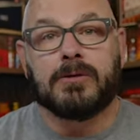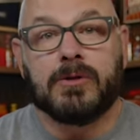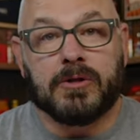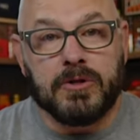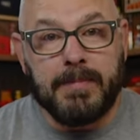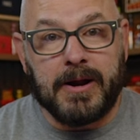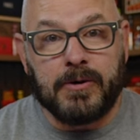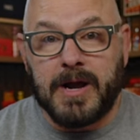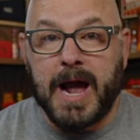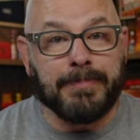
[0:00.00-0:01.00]
Just a
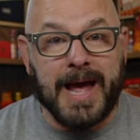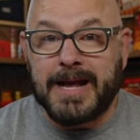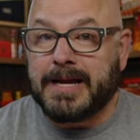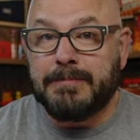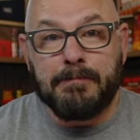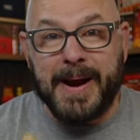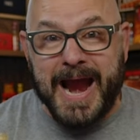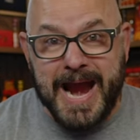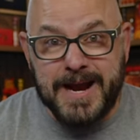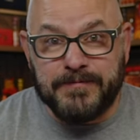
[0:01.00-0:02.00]
reminder, I'm not getting
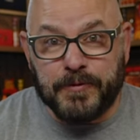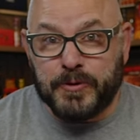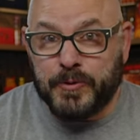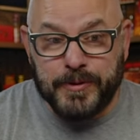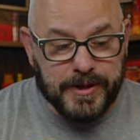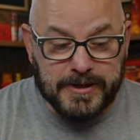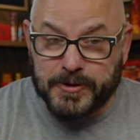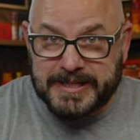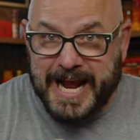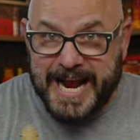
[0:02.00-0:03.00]
paid for doing this to
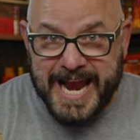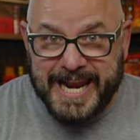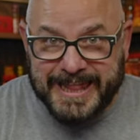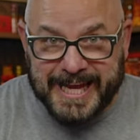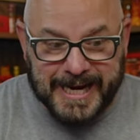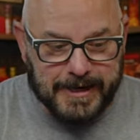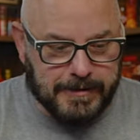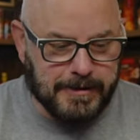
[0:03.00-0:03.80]
say anything.